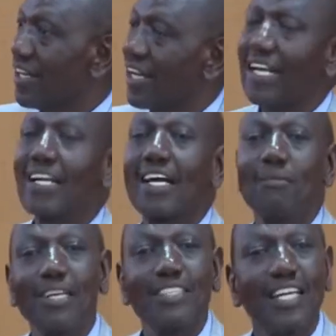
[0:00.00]
I can
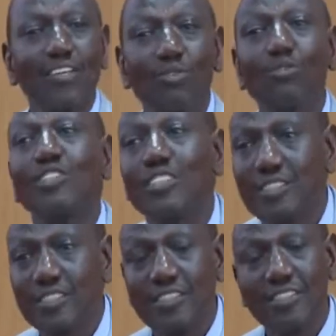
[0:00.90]
come and tell you who it
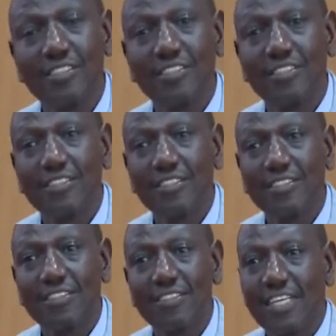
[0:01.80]
is
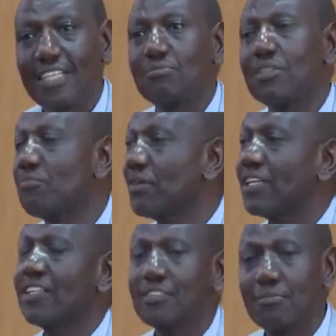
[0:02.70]
that has been
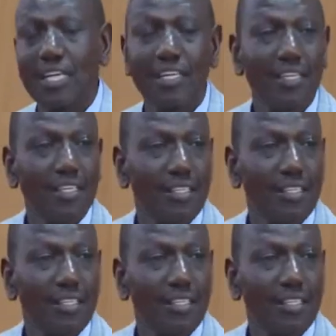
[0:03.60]
paid this money.